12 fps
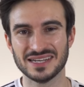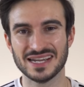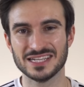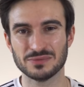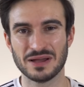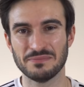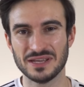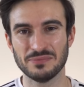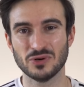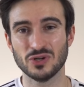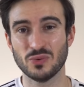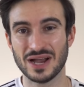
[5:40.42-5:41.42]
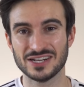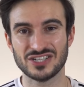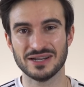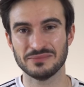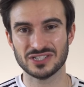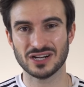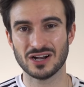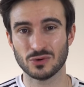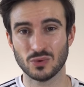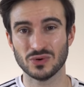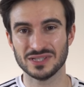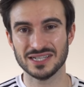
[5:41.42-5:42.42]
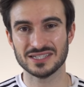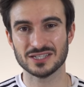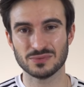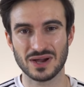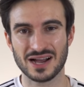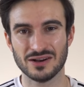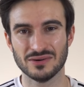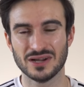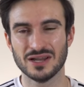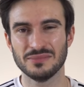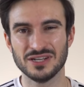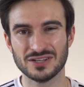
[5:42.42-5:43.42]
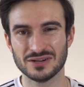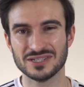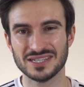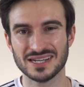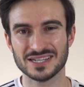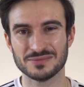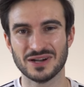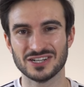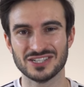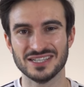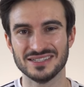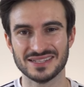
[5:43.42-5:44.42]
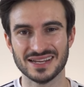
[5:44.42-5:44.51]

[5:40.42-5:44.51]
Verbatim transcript: days when people who wear Gymshark wore these as well, but you don't see it as much these